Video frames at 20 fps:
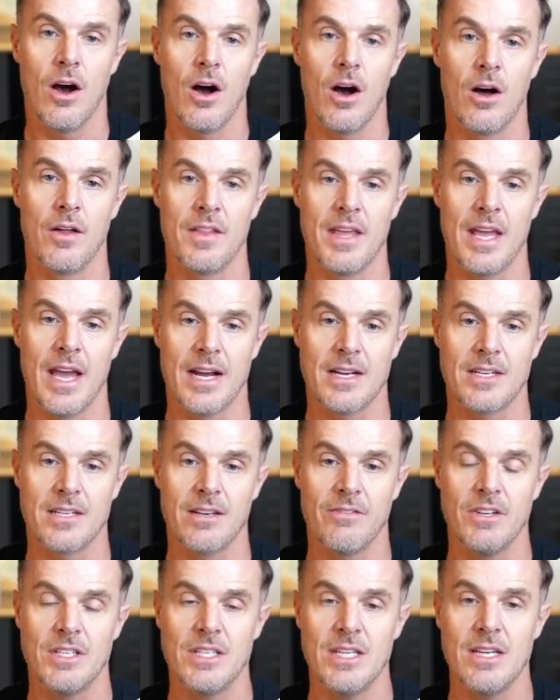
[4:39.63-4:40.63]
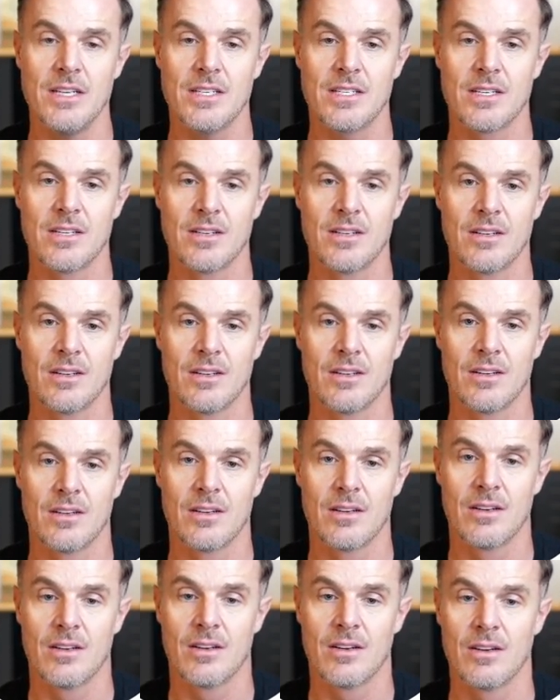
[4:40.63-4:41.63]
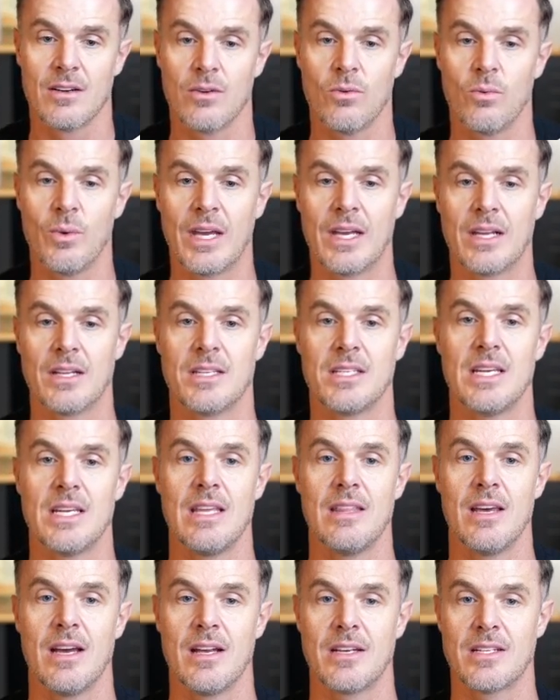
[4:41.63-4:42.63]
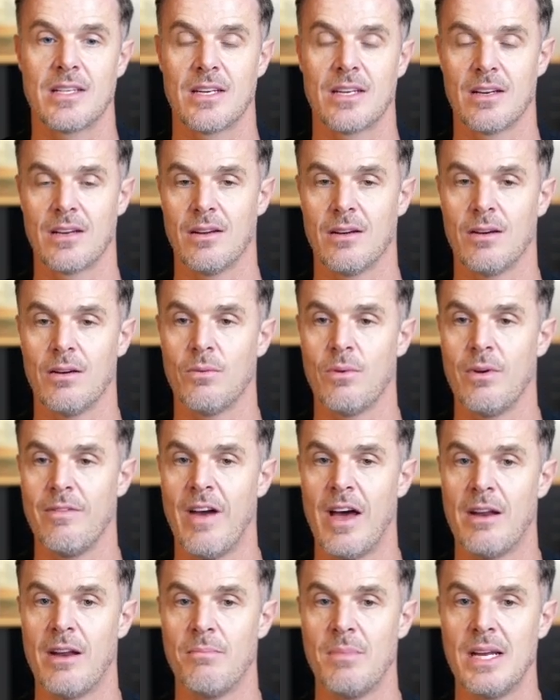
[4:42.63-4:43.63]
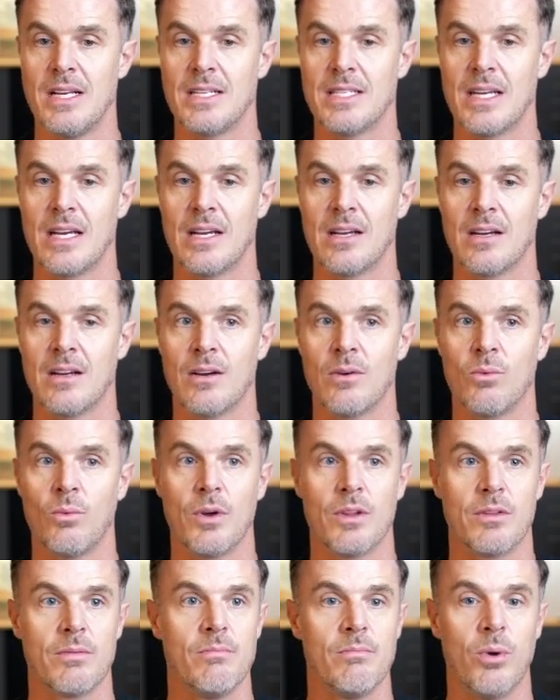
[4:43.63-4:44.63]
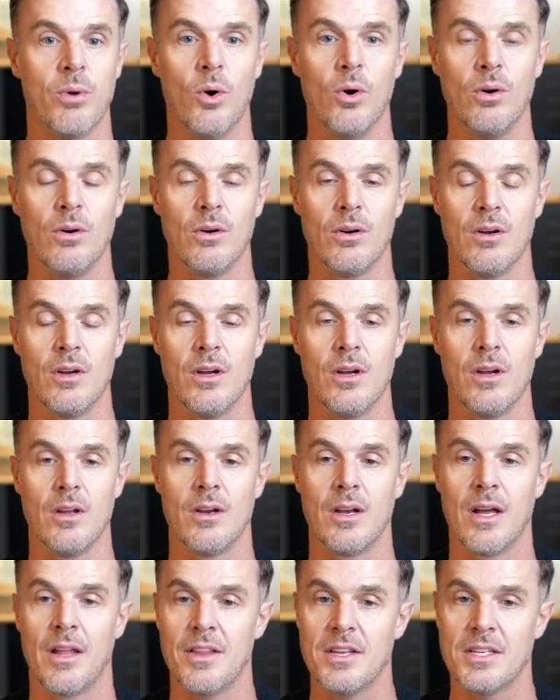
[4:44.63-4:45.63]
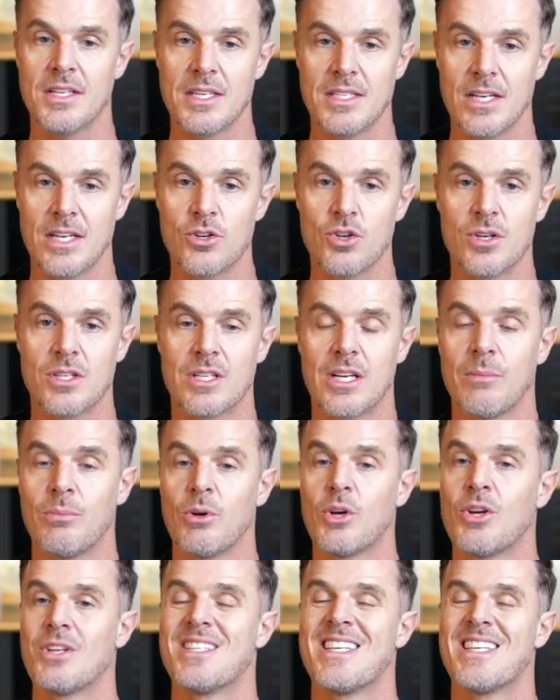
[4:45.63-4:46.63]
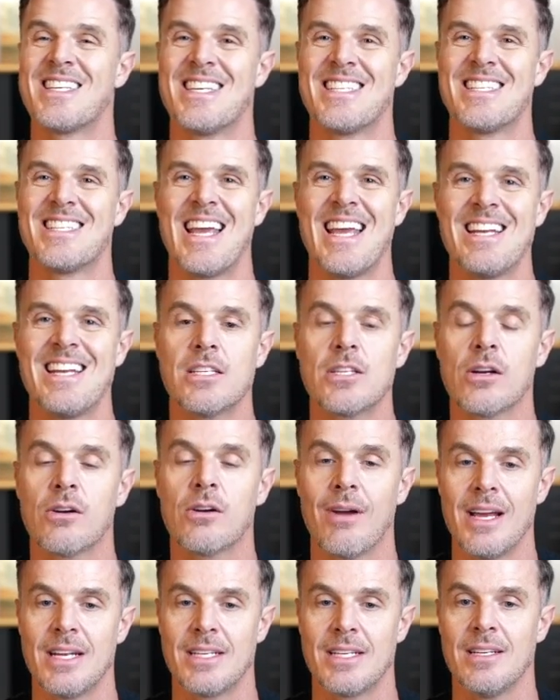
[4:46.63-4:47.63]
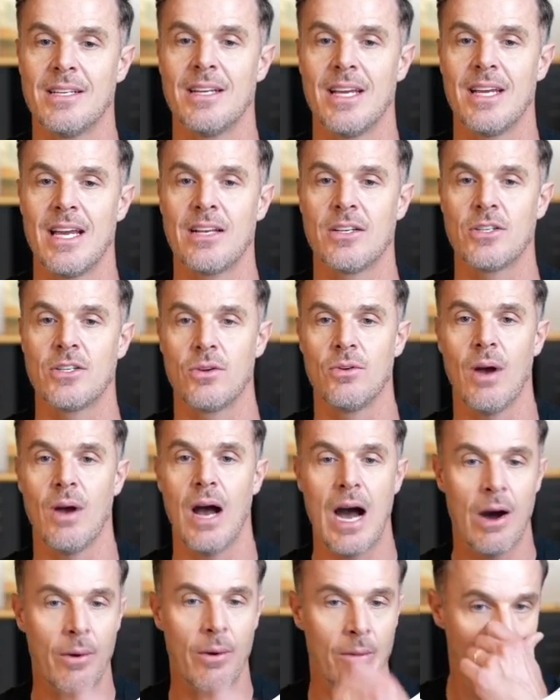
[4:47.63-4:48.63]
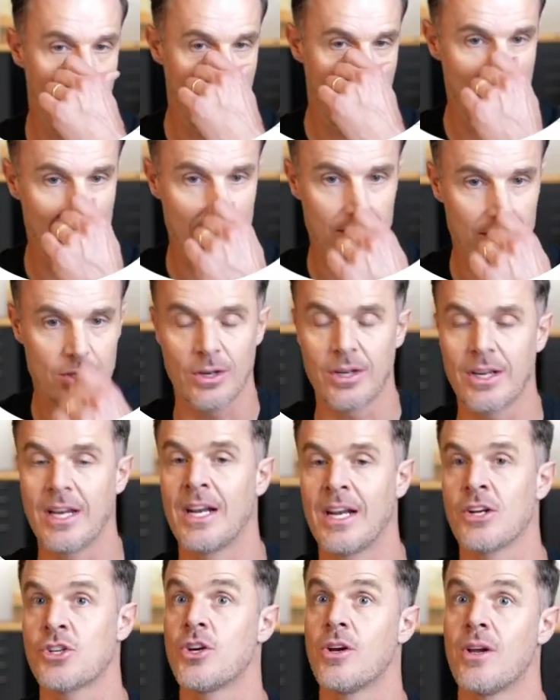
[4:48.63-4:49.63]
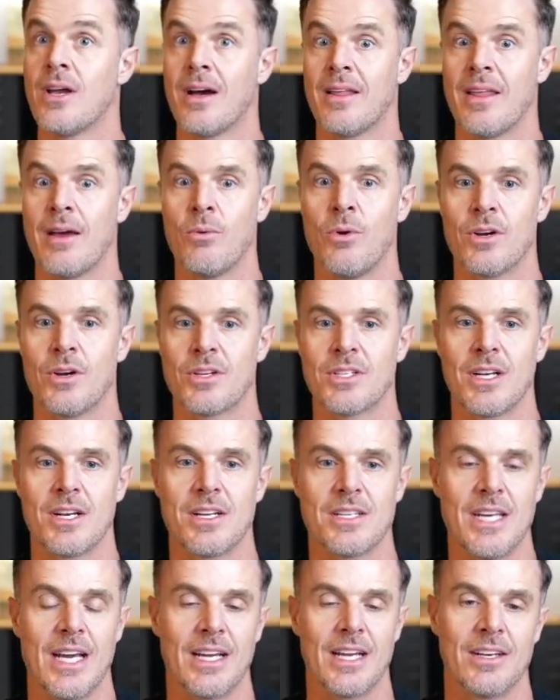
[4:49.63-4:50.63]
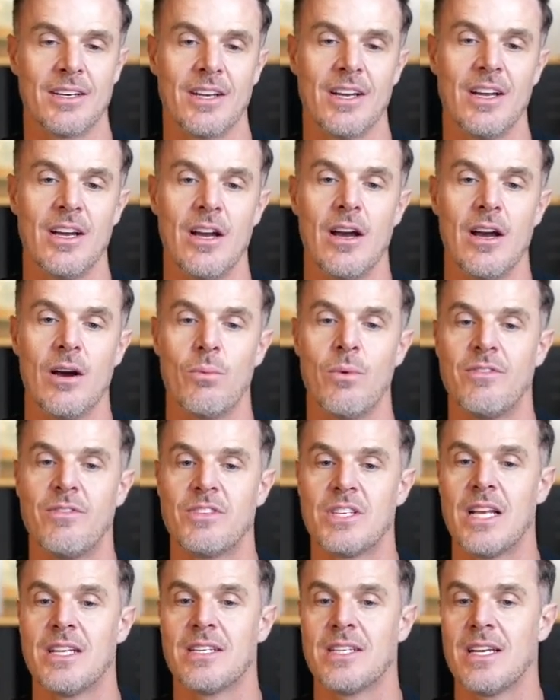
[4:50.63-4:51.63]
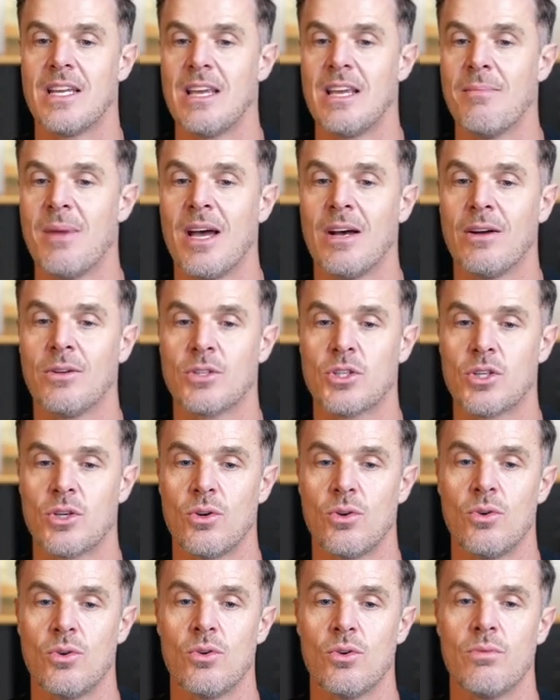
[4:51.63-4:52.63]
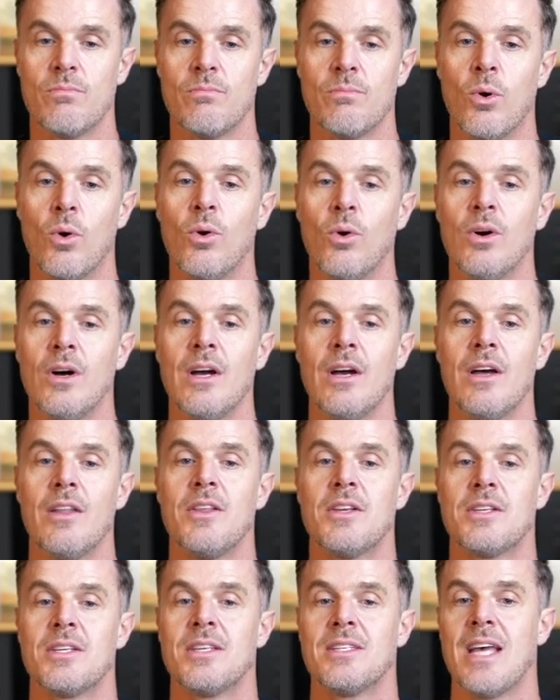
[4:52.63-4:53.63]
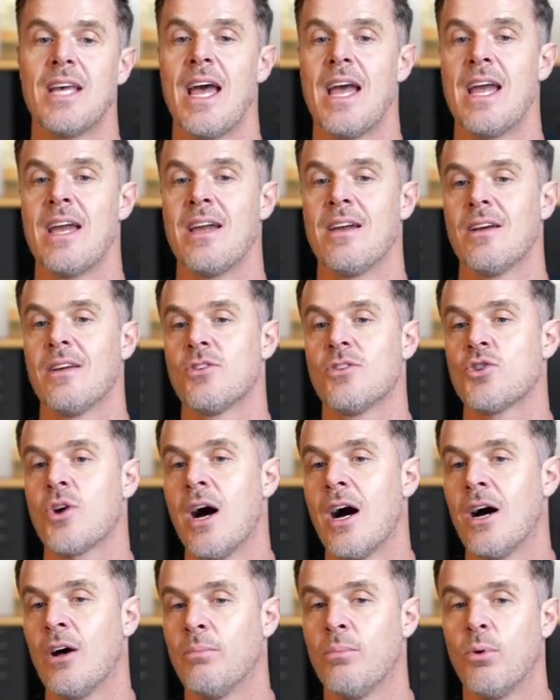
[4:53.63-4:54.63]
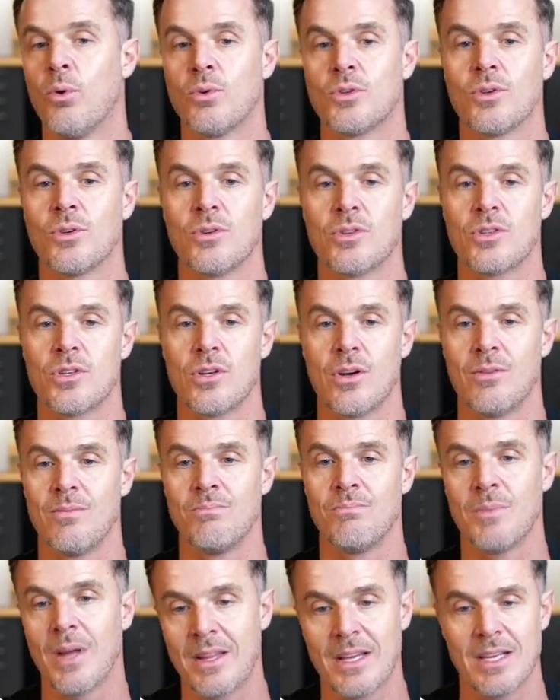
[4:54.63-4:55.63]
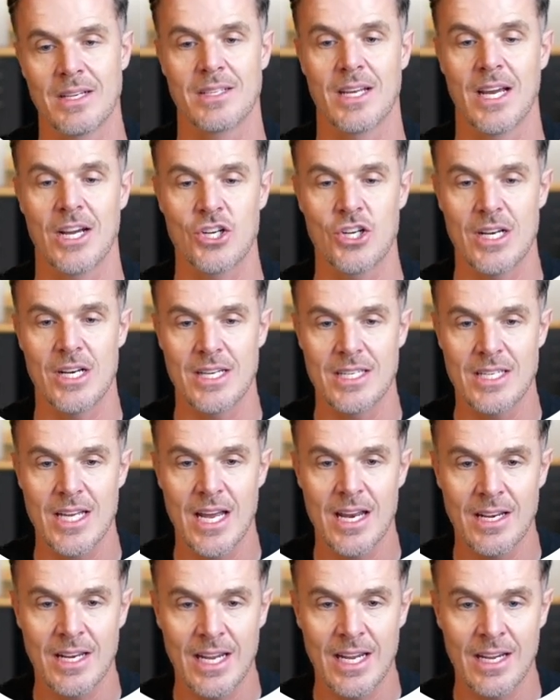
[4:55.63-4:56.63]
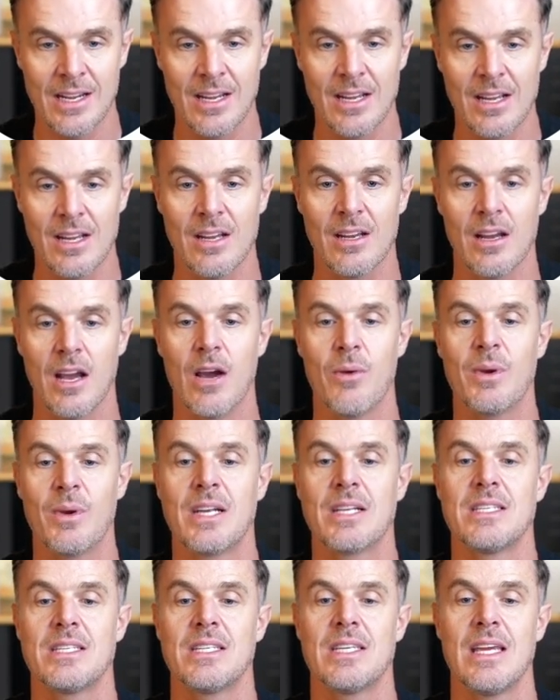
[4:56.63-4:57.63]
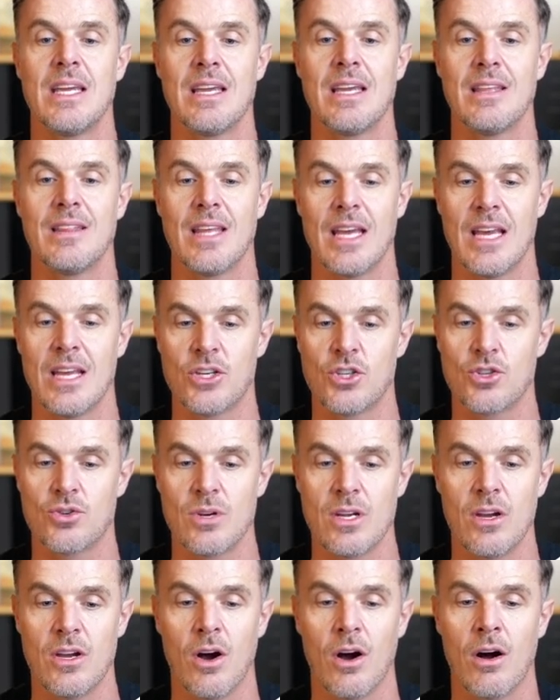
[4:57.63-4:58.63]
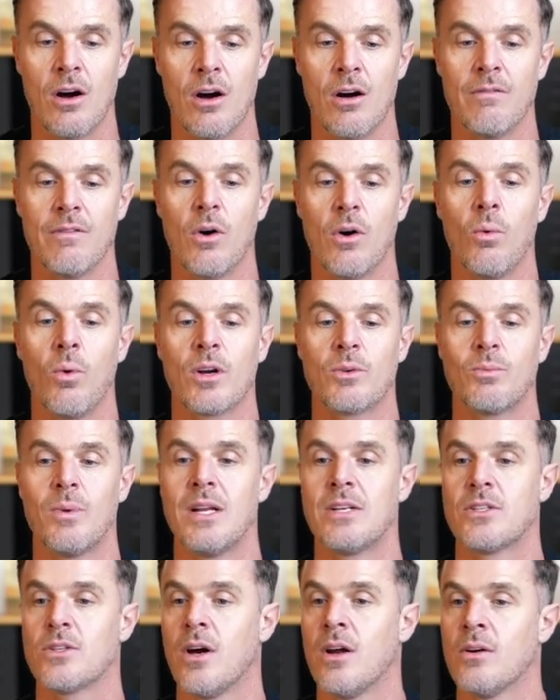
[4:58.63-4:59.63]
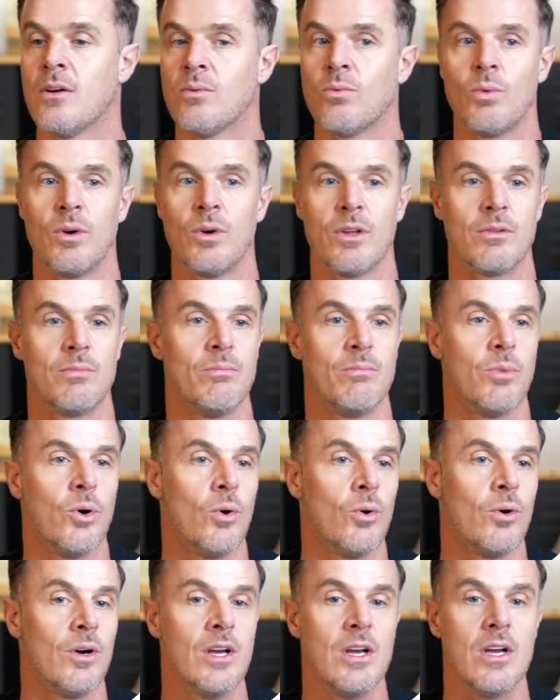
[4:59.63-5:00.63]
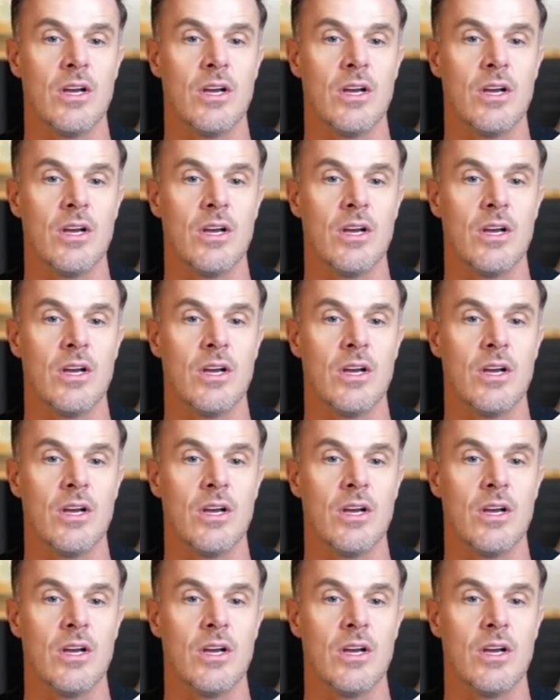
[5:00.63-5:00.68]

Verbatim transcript: On the activities, we can see that we've had a meeting with Mpho. Now this is interesting because this is integrated into our Outlook, and I'll show you how that works in a second. We've sent an email to Mpho. This is a trial portal, so nothing's actually sending. and we can see the history of what went on with Mpho.